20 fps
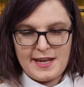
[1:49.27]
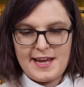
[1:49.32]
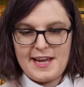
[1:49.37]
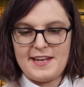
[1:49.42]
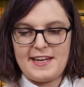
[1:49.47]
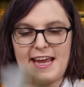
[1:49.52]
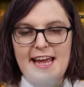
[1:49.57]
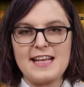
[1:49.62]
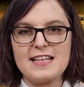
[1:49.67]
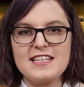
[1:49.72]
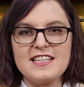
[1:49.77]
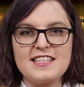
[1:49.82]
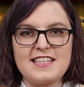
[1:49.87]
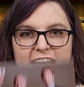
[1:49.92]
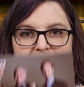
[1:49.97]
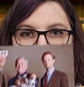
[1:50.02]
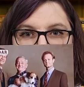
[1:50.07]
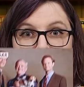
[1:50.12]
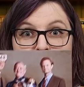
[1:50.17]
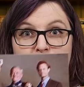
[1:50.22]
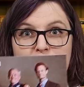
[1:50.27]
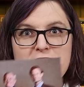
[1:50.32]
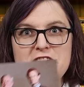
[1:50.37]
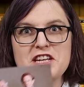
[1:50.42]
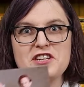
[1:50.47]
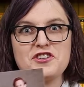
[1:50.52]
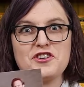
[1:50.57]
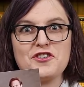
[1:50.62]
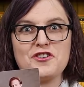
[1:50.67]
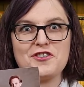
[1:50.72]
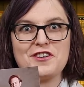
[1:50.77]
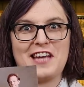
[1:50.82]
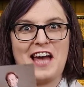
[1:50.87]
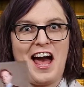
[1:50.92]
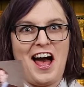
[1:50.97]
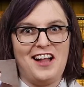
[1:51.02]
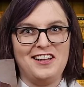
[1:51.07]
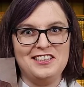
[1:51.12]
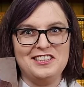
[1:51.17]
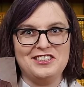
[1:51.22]
it is a Frasier
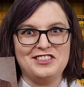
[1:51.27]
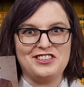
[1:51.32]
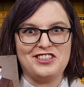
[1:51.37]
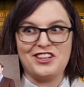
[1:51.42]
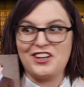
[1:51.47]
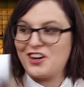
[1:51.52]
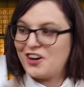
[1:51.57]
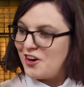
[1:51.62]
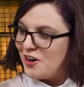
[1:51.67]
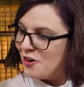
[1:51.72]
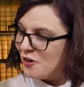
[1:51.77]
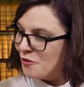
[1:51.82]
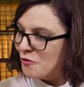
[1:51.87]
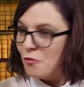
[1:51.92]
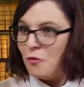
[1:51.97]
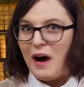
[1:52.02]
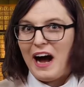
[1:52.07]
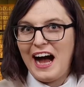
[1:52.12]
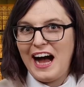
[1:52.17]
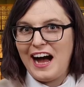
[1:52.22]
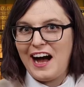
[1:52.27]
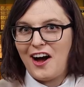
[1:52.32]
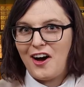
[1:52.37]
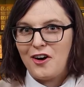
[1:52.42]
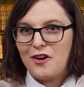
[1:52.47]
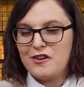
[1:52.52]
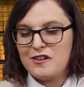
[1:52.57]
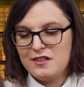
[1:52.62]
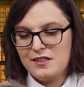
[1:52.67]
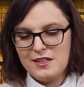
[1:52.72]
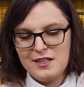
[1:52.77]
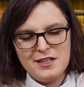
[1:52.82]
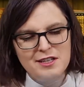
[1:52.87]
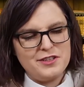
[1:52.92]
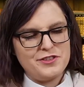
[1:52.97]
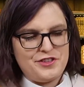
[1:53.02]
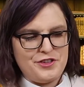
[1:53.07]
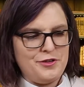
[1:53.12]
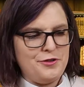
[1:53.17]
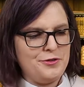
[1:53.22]
calendar. Wow.
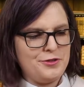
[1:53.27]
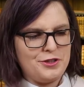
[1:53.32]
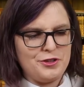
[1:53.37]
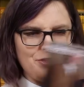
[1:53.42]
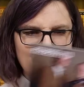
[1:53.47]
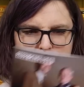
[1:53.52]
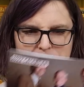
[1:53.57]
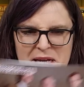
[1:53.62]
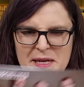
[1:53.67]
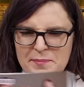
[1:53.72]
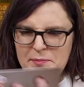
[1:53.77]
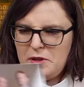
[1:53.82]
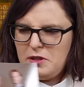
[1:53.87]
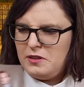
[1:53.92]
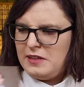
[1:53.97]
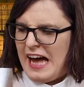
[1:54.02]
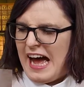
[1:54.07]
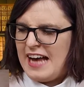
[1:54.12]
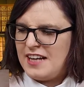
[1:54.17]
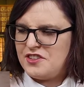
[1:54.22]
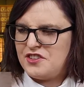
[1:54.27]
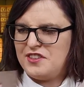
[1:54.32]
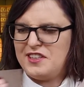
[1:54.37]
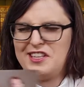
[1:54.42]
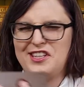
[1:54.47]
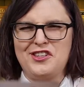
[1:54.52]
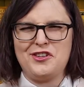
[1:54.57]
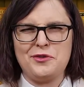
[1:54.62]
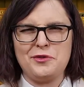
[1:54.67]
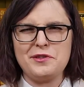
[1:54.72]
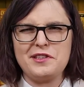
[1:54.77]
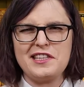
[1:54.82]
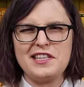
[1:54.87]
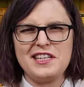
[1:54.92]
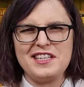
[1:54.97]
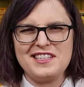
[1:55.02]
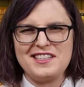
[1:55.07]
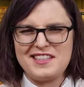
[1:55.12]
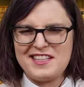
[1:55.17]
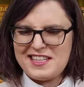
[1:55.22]
So do people actually use
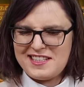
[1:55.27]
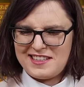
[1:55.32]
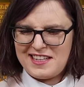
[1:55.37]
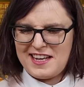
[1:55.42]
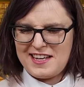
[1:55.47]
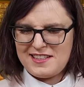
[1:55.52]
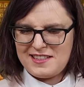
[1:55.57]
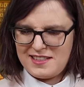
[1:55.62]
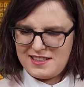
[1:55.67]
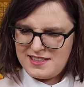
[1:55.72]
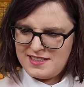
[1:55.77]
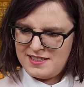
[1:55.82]
these days?